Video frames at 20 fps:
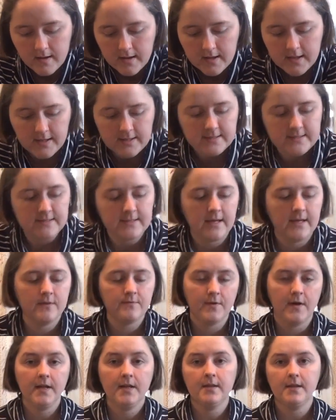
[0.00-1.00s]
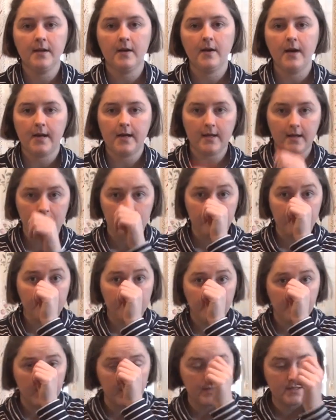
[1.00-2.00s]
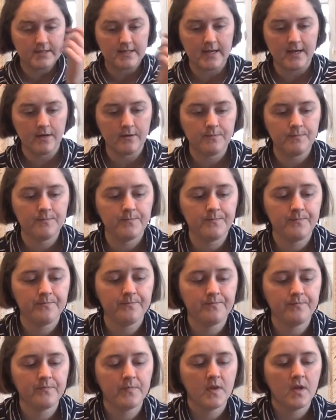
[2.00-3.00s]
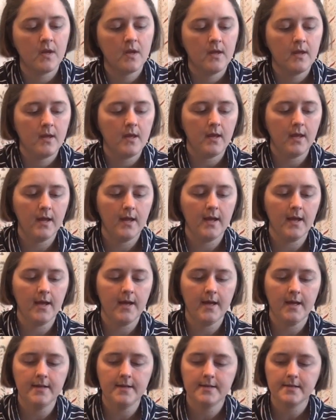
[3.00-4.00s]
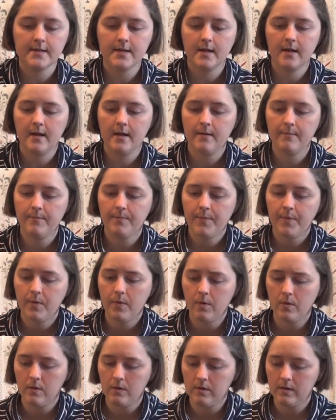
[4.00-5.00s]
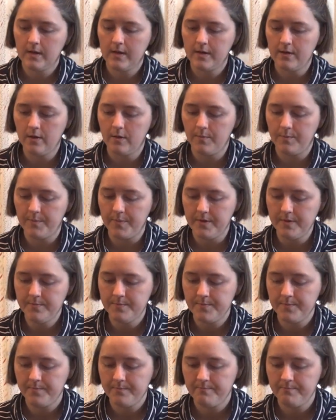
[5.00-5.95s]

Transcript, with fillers: kickstand right there, I can put it down and pull it open.